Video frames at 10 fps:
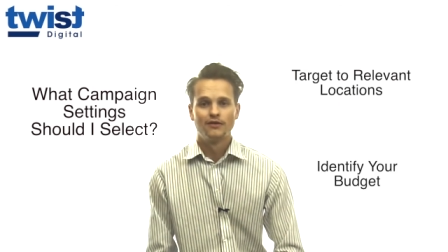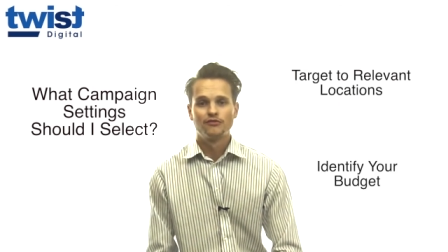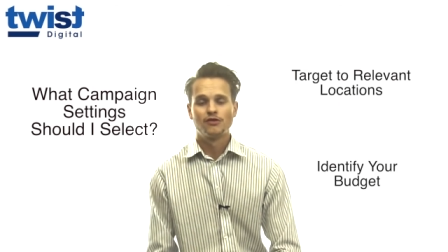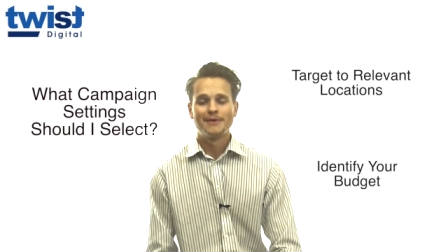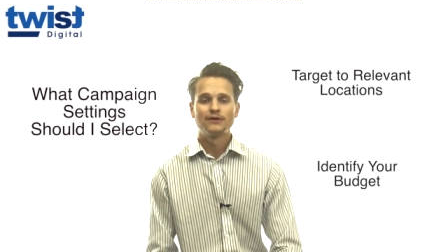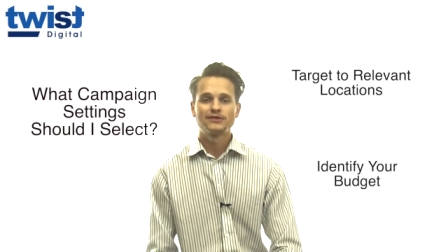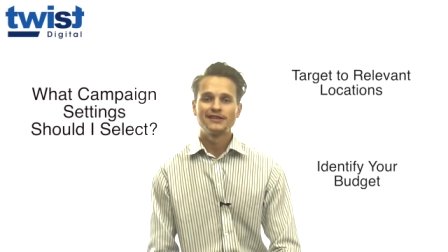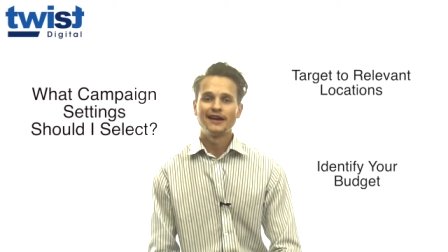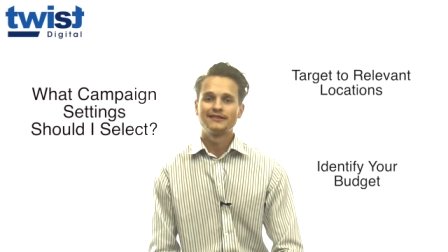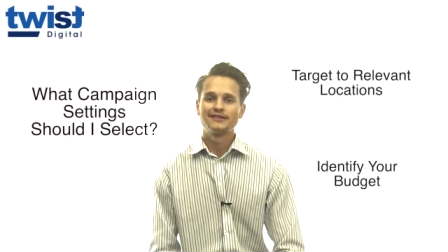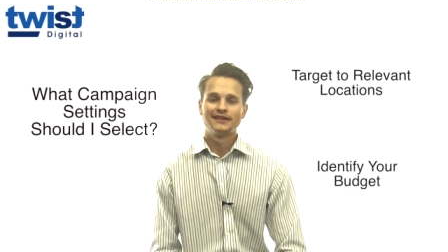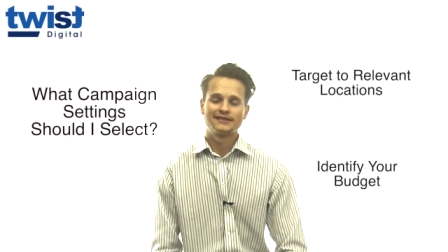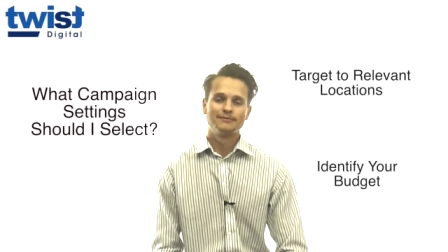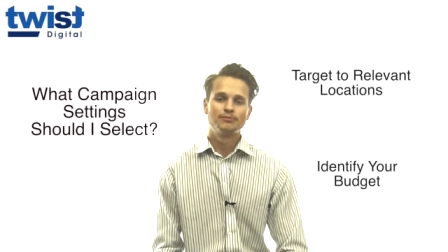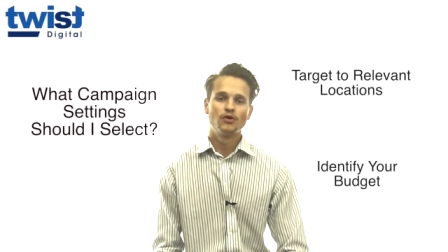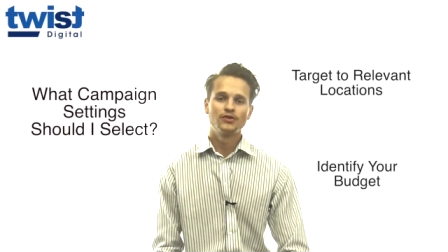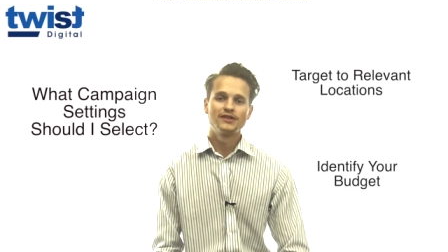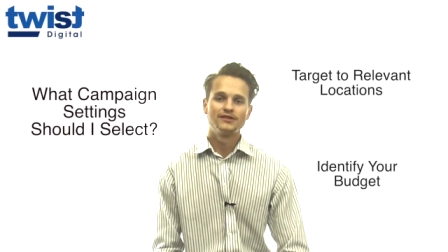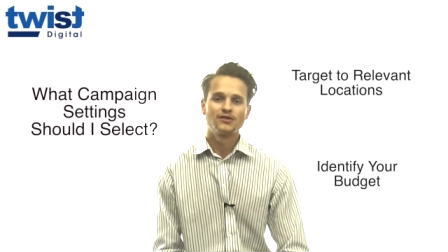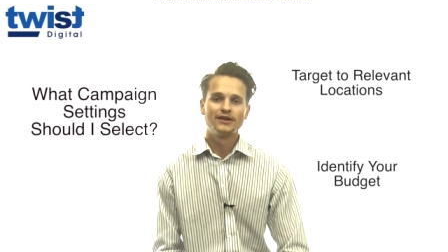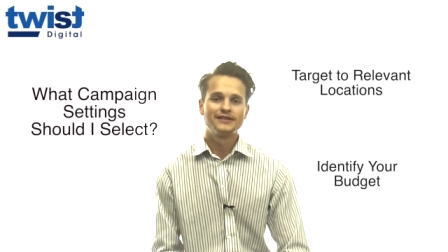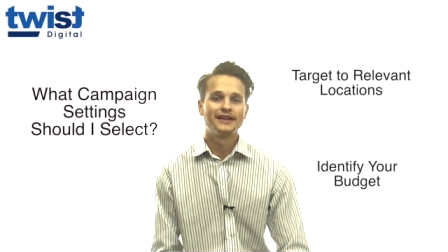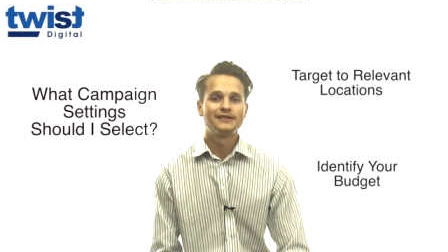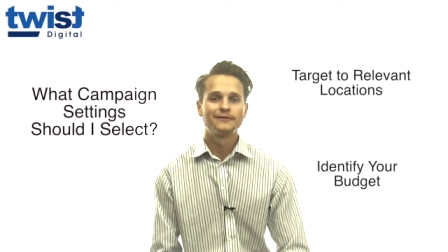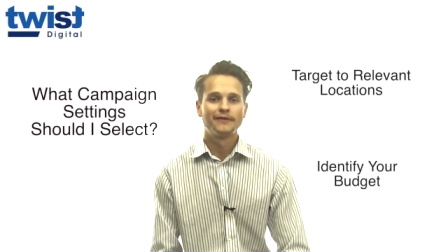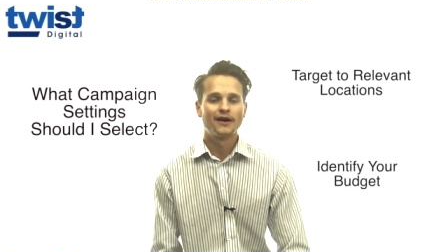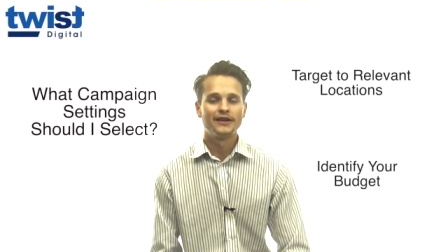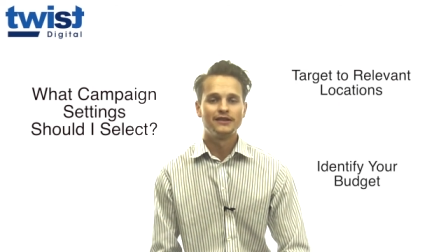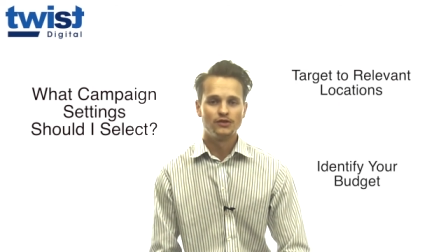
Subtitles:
From outset, it's important to identify